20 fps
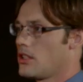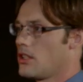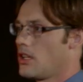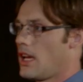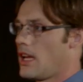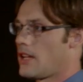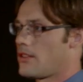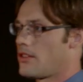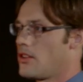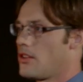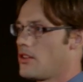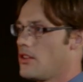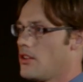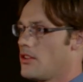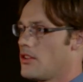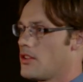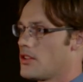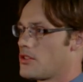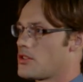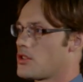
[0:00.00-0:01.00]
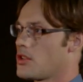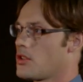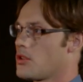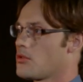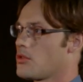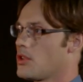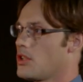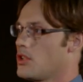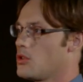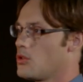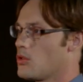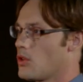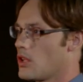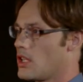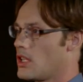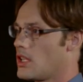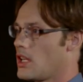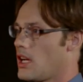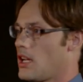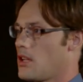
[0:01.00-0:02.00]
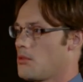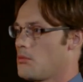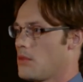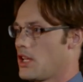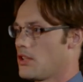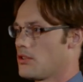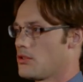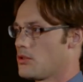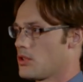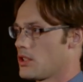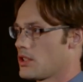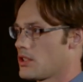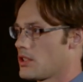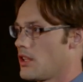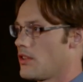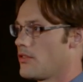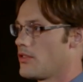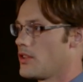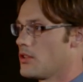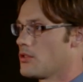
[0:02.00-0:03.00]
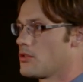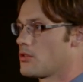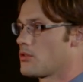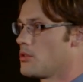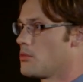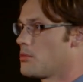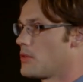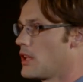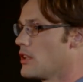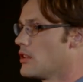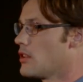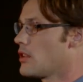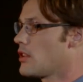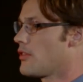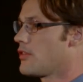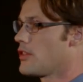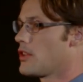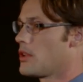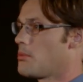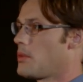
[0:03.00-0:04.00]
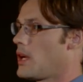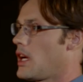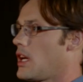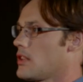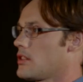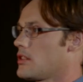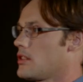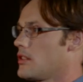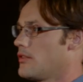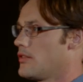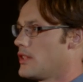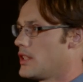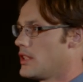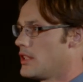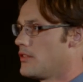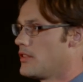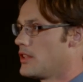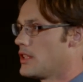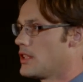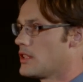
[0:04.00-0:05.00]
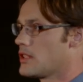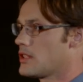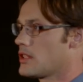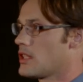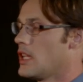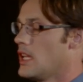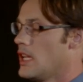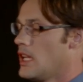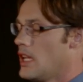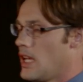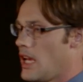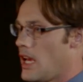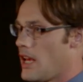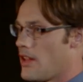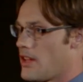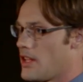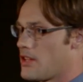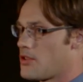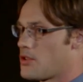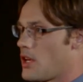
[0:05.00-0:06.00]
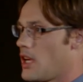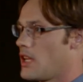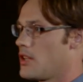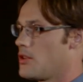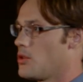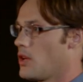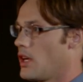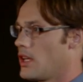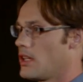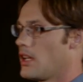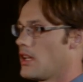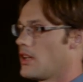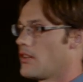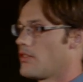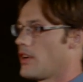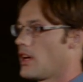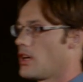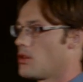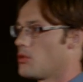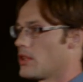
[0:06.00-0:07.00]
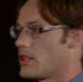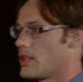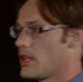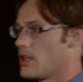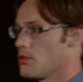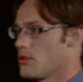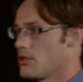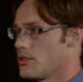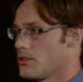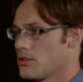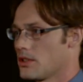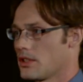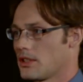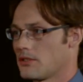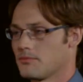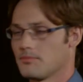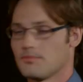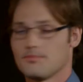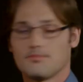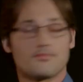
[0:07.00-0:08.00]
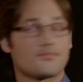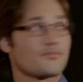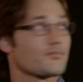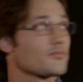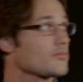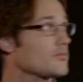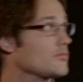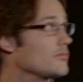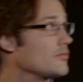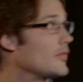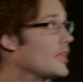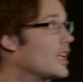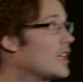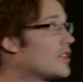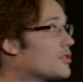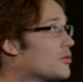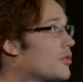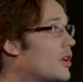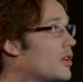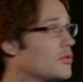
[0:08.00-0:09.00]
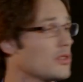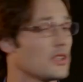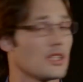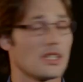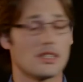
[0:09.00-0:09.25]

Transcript: at the children who were not malnourished of those groups. They looked for the positive deviants, and they tried to identify what they were doing. So what were they